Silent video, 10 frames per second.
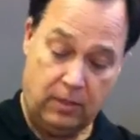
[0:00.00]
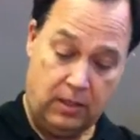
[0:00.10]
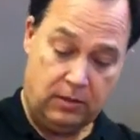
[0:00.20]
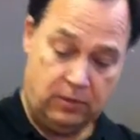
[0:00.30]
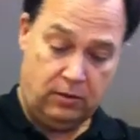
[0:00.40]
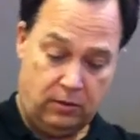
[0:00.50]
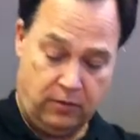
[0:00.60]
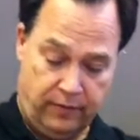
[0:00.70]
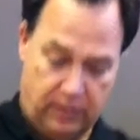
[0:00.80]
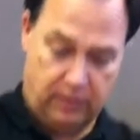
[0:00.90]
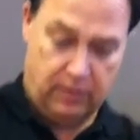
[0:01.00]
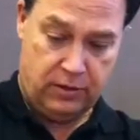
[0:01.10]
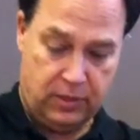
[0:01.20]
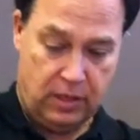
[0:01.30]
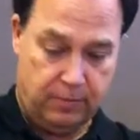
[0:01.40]
Okay, so you look over here and
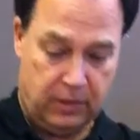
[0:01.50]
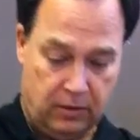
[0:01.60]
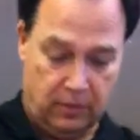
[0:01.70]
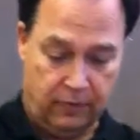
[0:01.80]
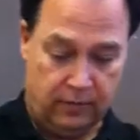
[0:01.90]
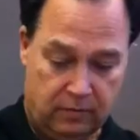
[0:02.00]
there's the optic nerve.